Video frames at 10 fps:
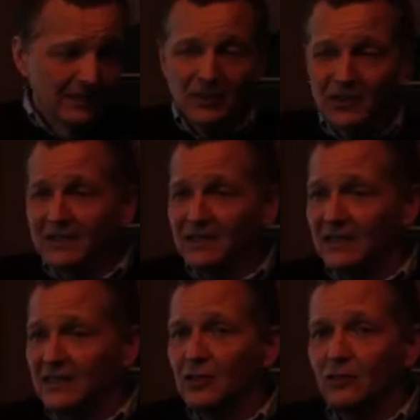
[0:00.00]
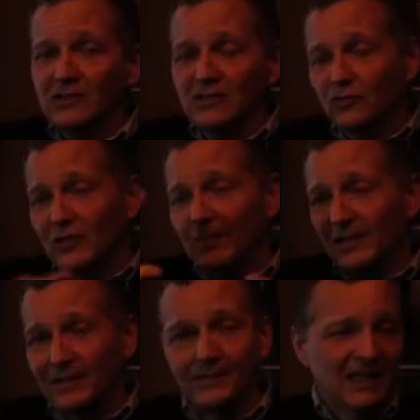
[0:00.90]
But don't
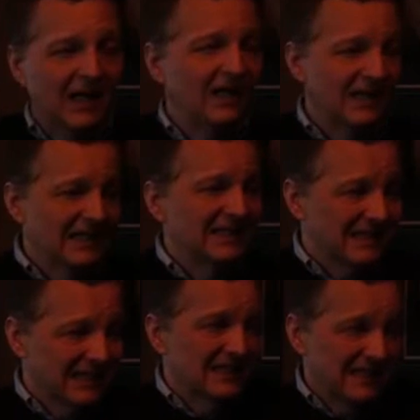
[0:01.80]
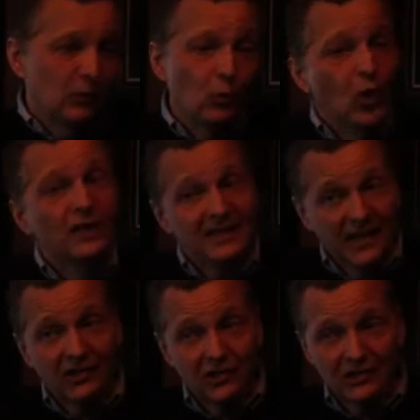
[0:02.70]
extrapolate beyond that. It's just one
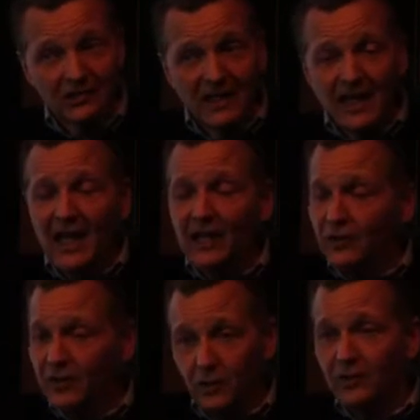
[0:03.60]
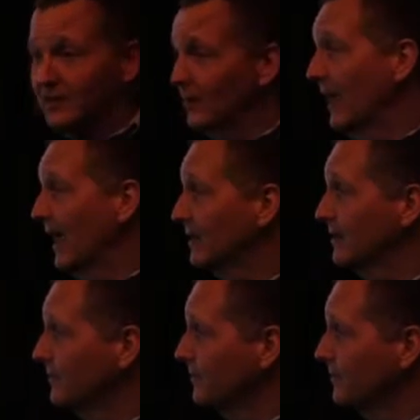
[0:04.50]
session, and you can always come back.